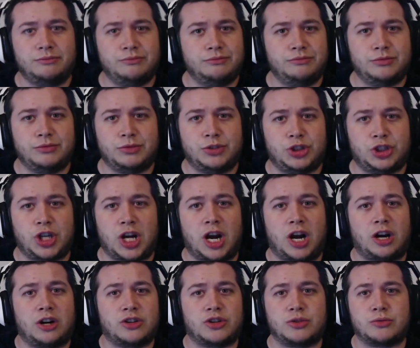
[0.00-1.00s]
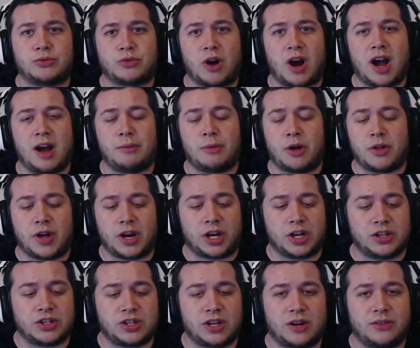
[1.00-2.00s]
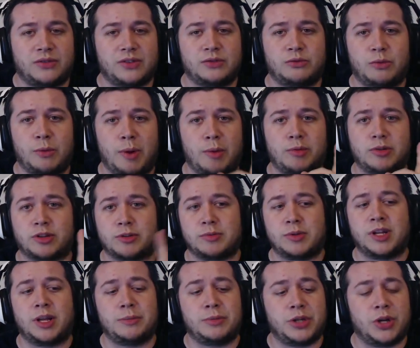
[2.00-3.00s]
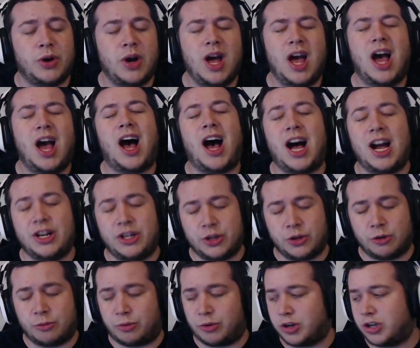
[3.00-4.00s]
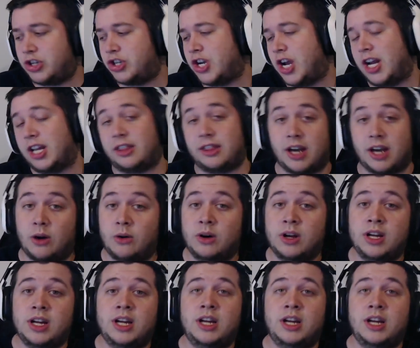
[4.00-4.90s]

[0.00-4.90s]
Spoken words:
share, subscribe, all that good stuff, remember, it's completely up to you. I do appreciate it, though.